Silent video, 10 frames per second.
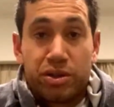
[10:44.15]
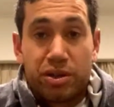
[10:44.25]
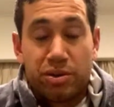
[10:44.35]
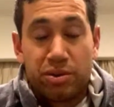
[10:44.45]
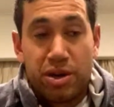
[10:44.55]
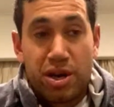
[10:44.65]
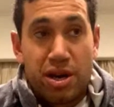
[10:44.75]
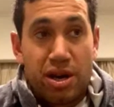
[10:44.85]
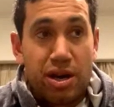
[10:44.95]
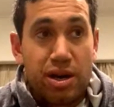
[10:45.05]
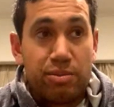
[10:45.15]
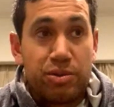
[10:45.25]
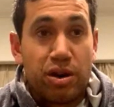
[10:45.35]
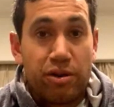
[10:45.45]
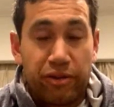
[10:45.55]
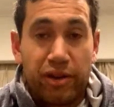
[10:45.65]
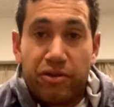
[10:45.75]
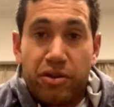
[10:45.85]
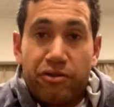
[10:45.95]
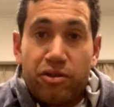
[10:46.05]
So, hopefully, I've
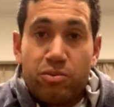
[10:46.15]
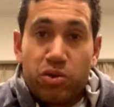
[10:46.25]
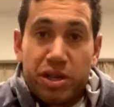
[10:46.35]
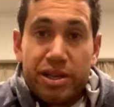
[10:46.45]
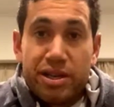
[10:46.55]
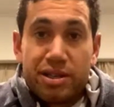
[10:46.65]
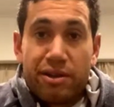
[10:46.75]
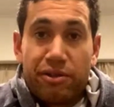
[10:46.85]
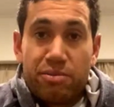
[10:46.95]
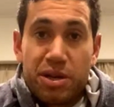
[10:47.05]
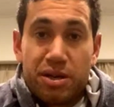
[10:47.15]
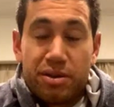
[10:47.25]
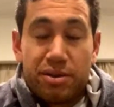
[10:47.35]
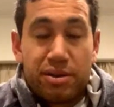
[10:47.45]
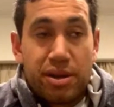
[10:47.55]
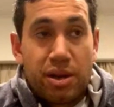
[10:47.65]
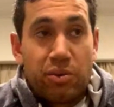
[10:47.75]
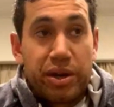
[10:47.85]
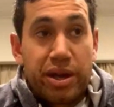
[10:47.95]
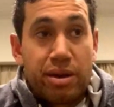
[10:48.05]
got a few more years left in me, and
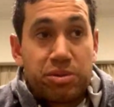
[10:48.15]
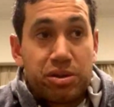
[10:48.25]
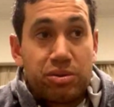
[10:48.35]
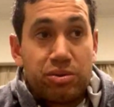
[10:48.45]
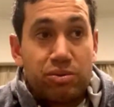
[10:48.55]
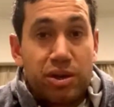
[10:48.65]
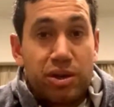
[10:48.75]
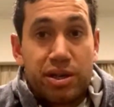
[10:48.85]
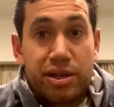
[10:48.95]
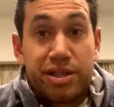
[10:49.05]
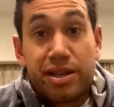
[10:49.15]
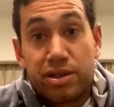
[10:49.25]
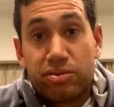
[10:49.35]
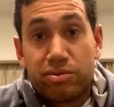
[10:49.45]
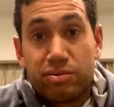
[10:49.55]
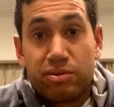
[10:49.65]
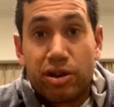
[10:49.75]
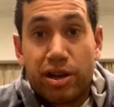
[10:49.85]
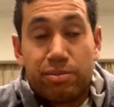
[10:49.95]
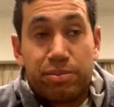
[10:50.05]
when it comes to international cricket.